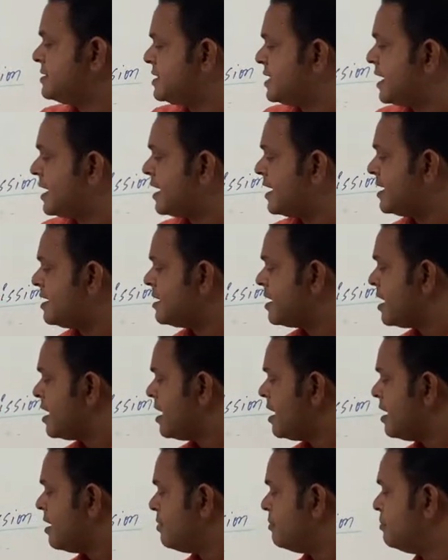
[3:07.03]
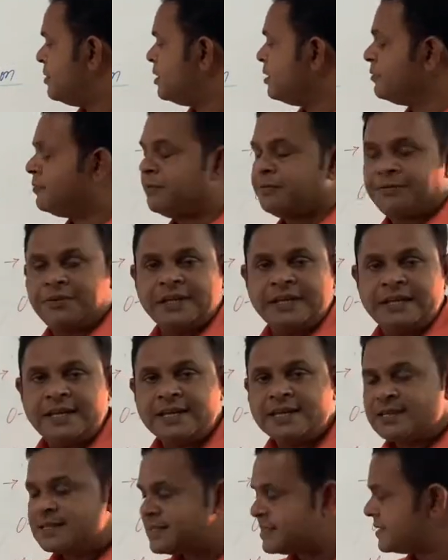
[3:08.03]
Children below 15
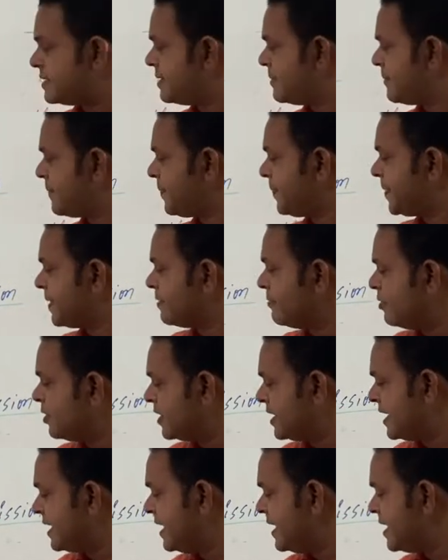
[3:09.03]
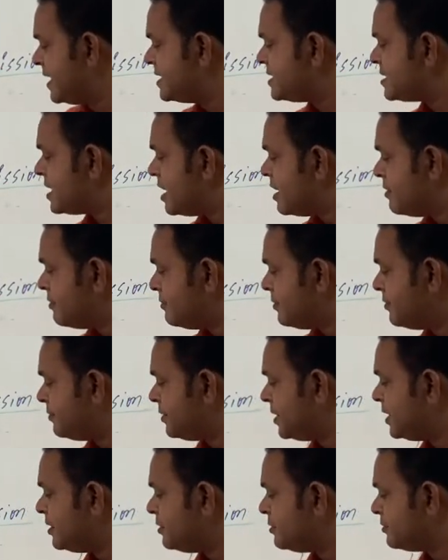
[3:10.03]
years, working age
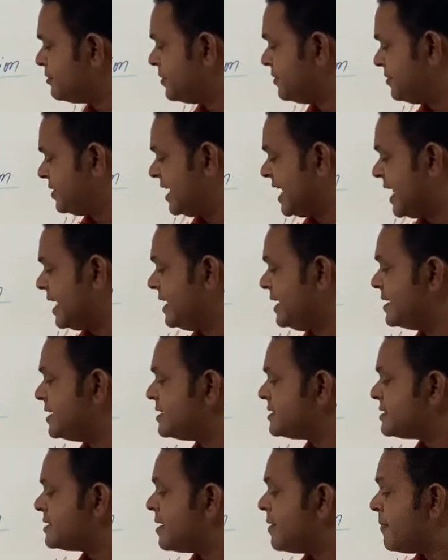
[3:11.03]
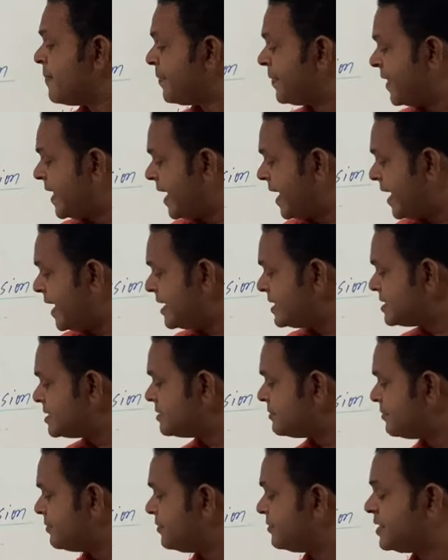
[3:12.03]
15 to 59 years,
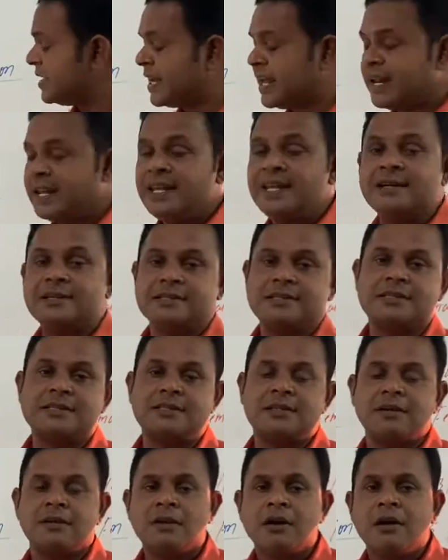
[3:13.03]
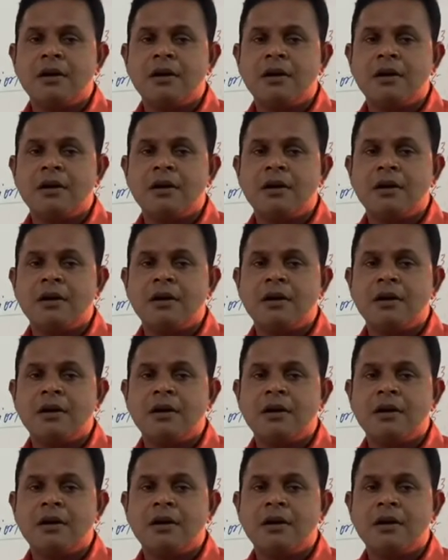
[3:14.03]
age 59 years.